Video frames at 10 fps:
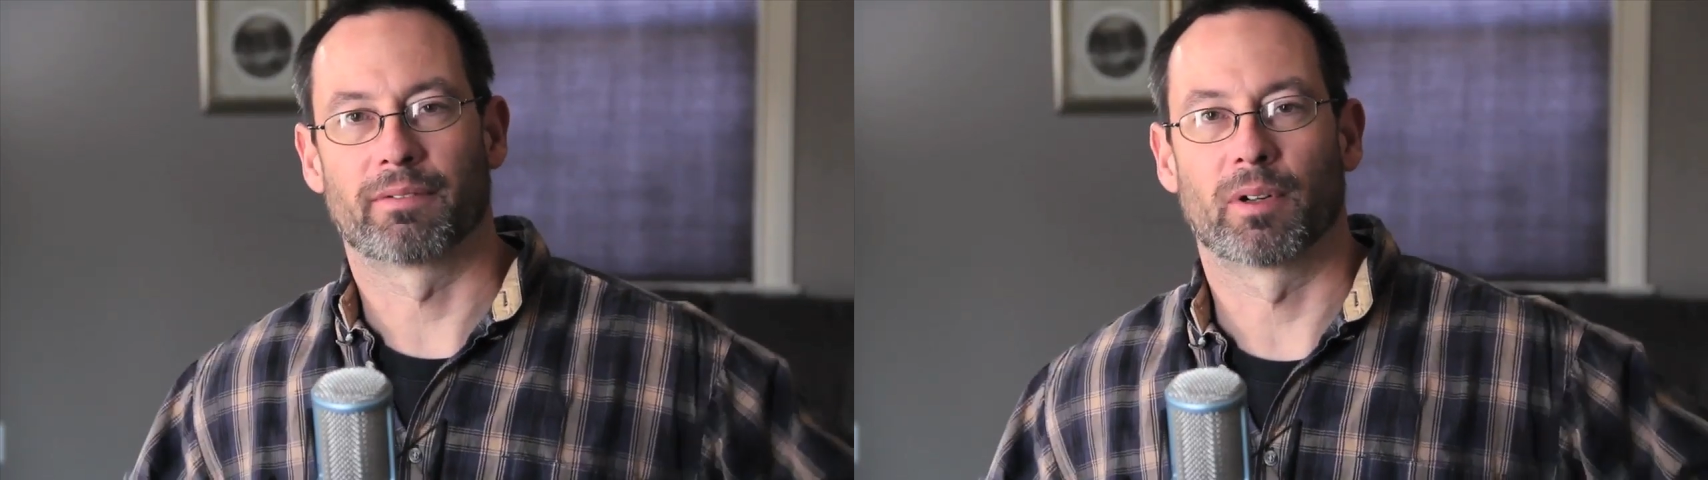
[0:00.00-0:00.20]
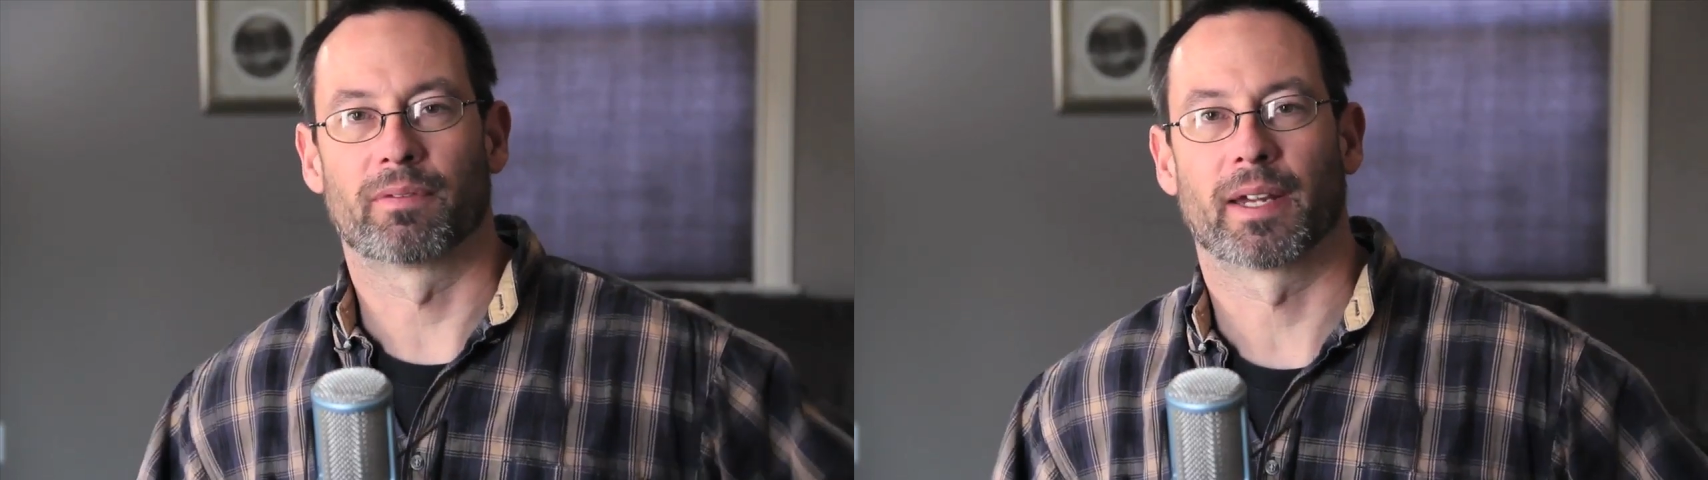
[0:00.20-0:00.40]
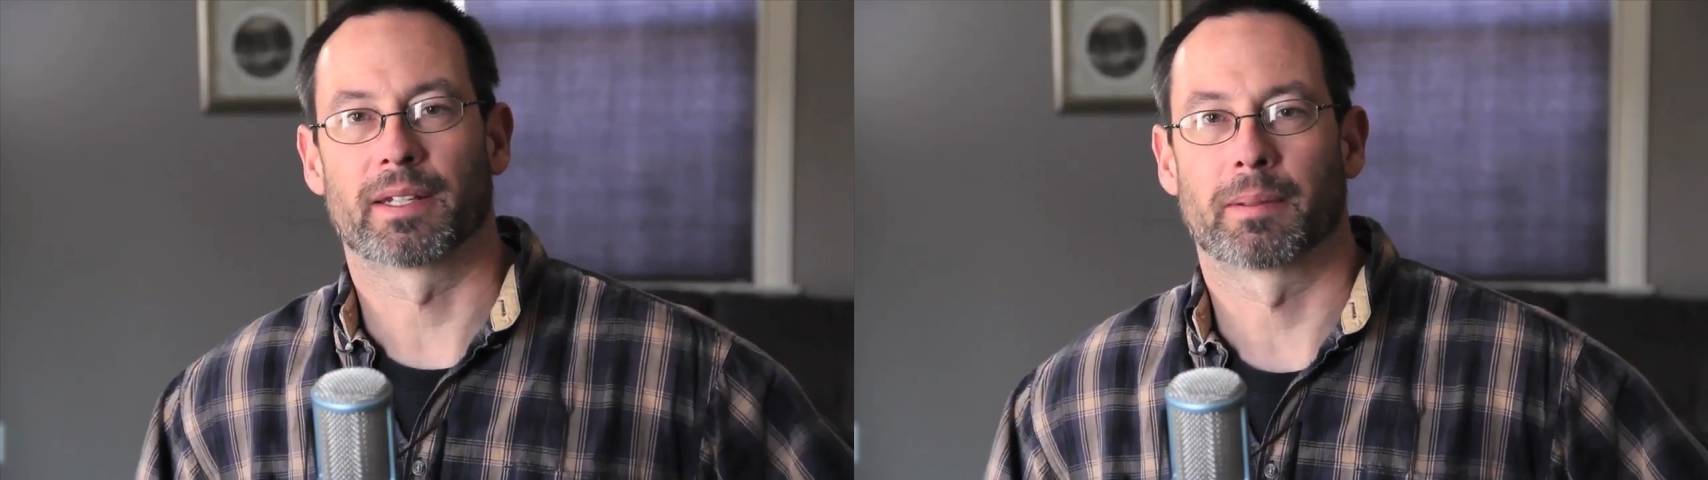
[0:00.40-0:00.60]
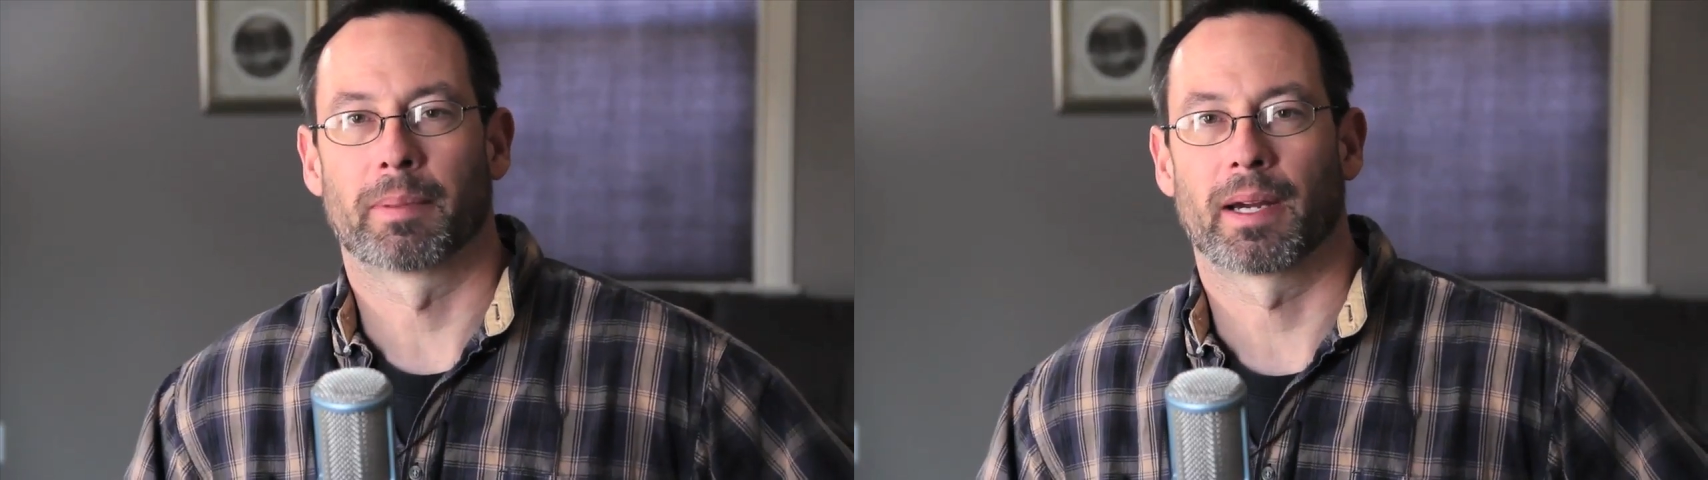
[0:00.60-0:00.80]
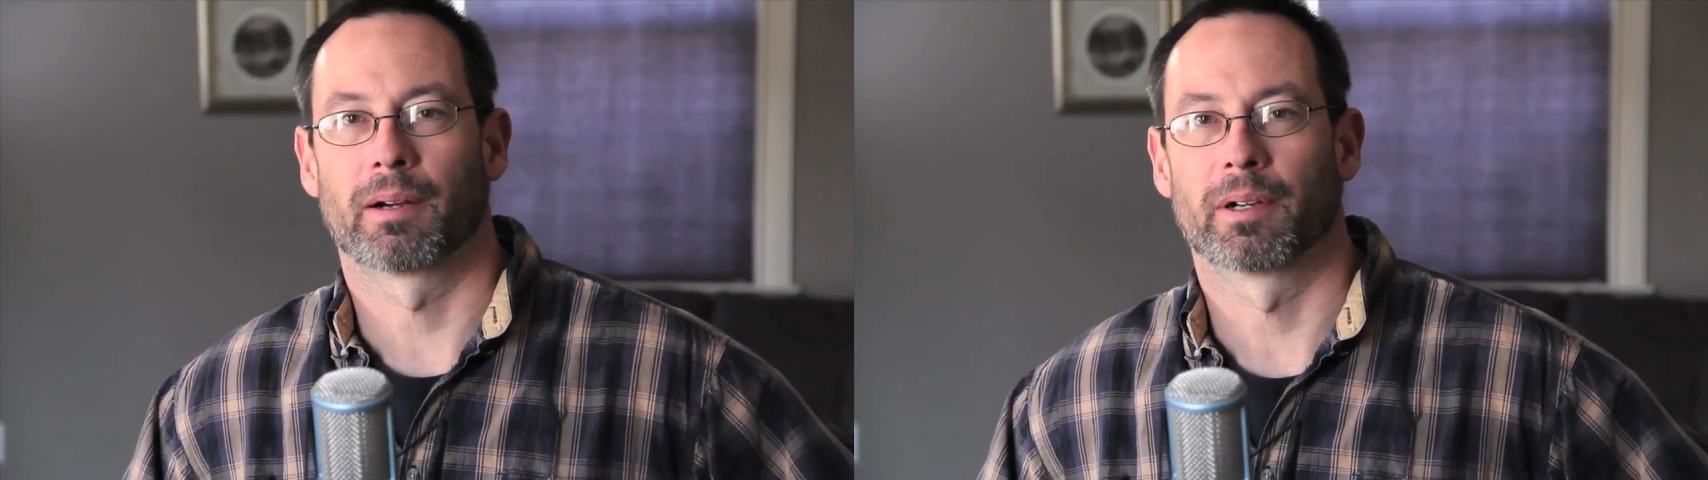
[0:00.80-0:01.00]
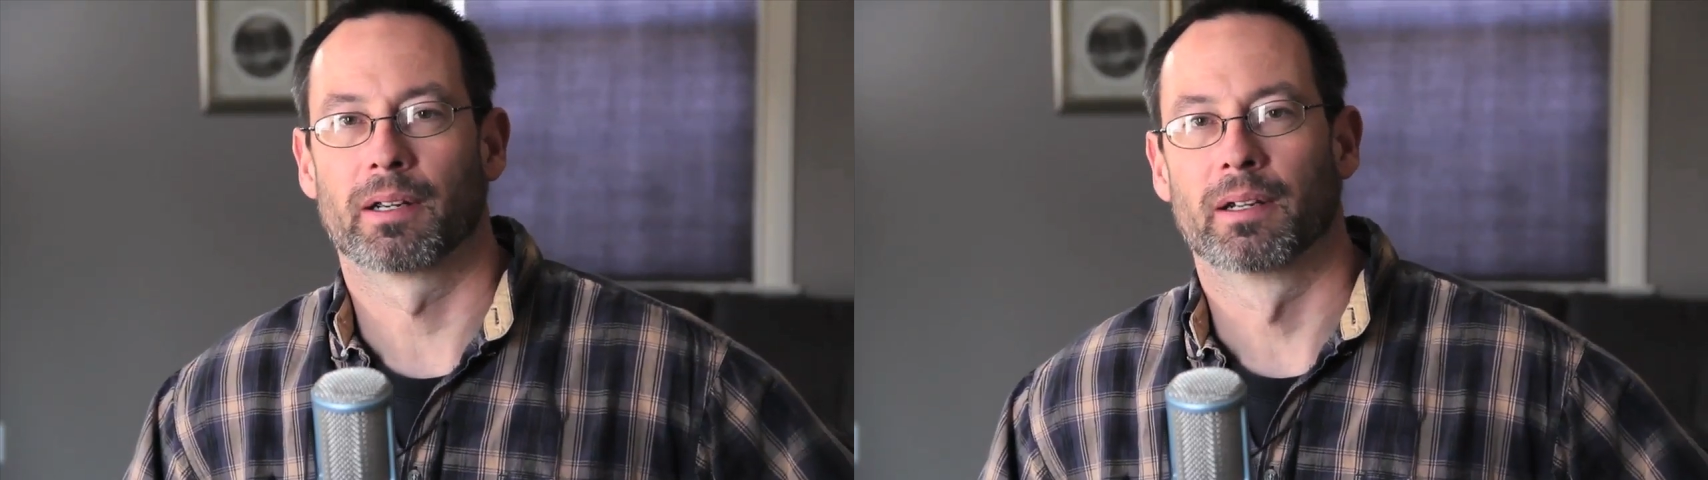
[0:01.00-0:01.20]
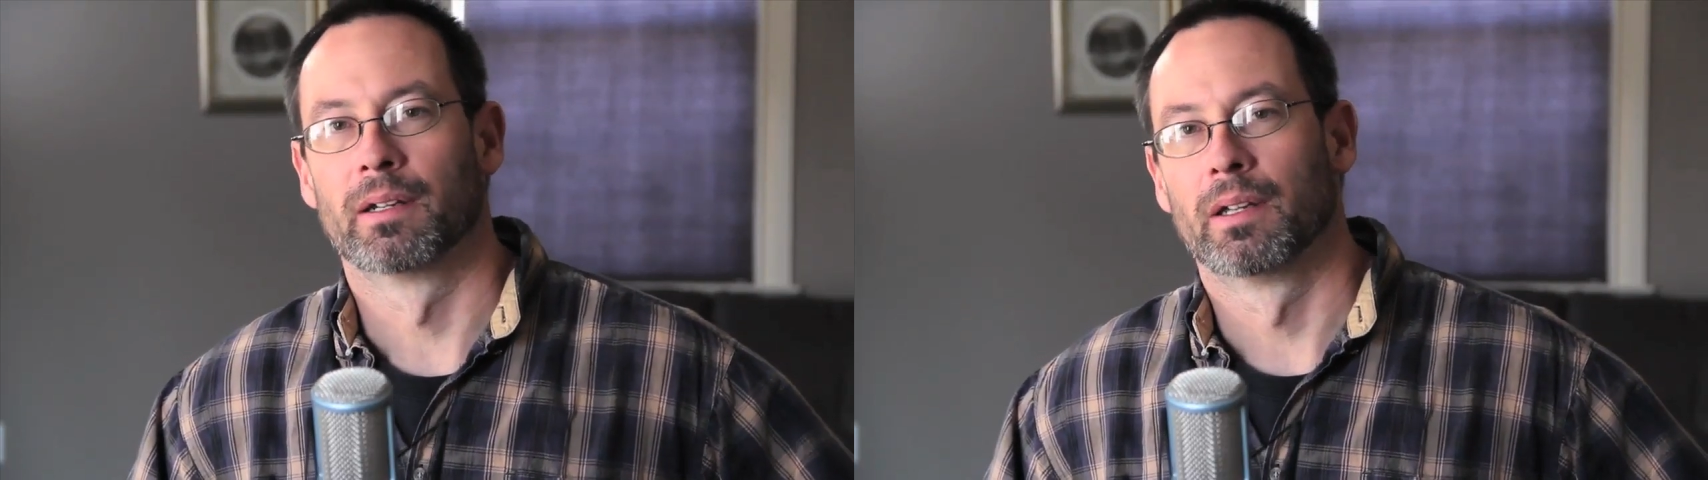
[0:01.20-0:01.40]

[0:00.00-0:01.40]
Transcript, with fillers: volt phantom power